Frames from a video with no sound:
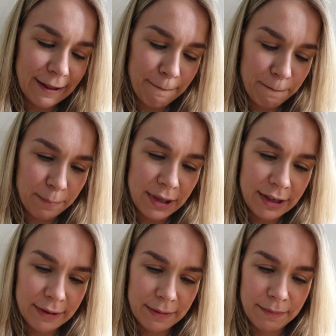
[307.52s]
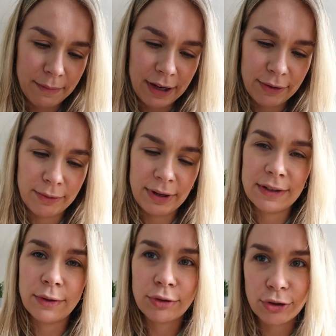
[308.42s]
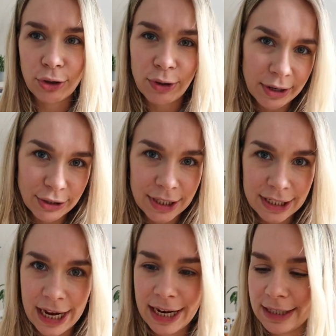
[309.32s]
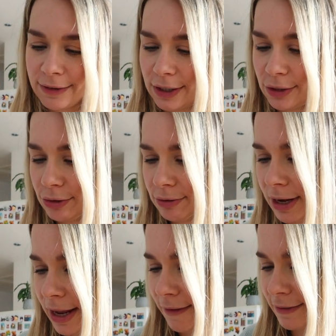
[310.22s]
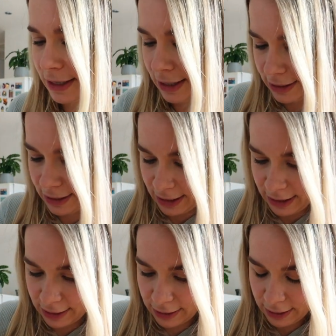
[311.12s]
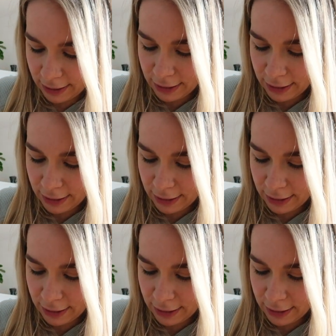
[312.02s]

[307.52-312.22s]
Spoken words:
are the pea microgreens, not to show you, actually to taste. I wanted to do a live taste test.